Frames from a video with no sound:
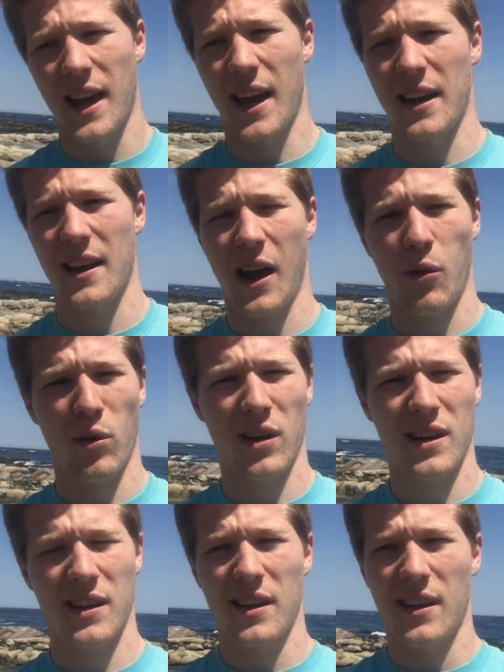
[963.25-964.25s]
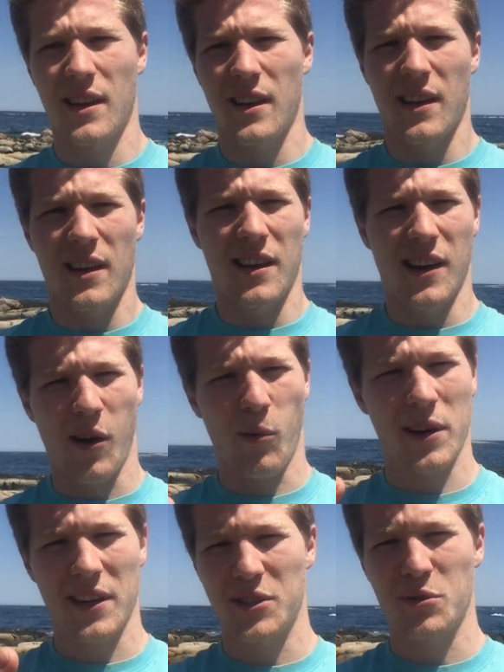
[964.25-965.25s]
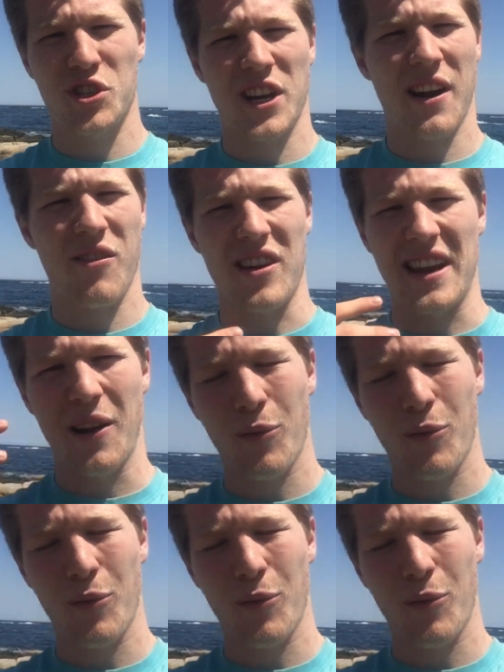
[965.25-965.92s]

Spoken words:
And I want to do charity.